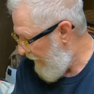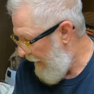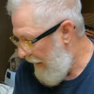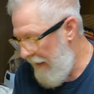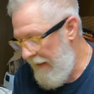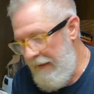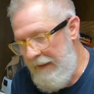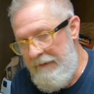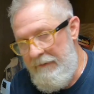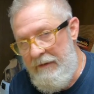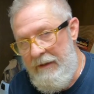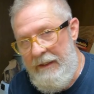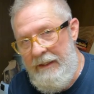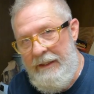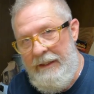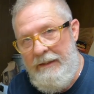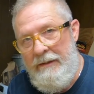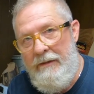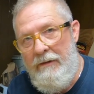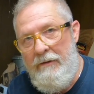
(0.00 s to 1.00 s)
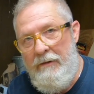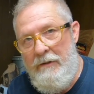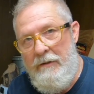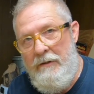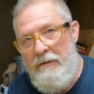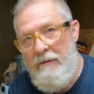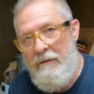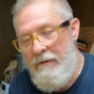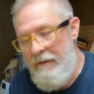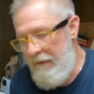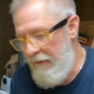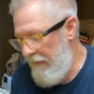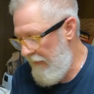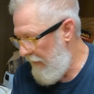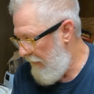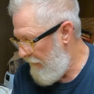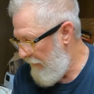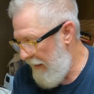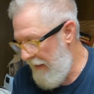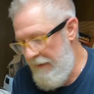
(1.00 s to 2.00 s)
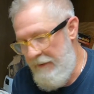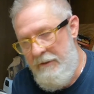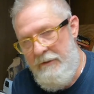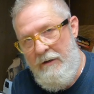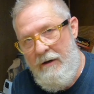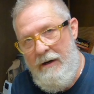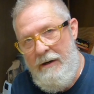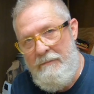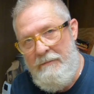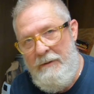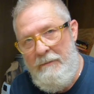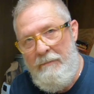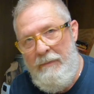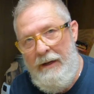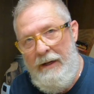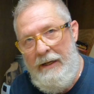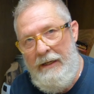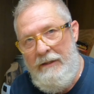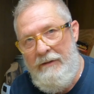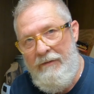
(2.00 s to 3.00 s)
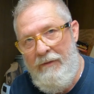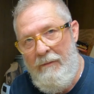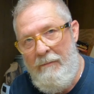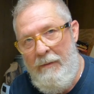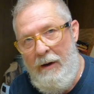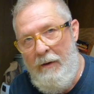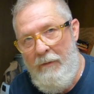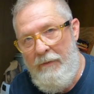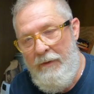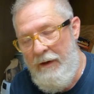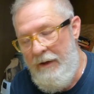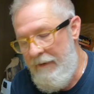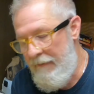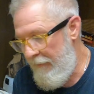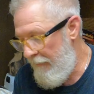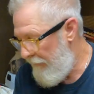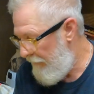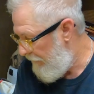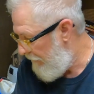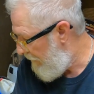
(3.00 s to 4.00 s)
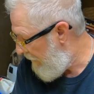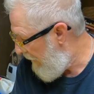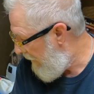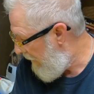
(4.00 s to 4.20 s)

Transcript: I'll leave a link to this in my description page for both of them.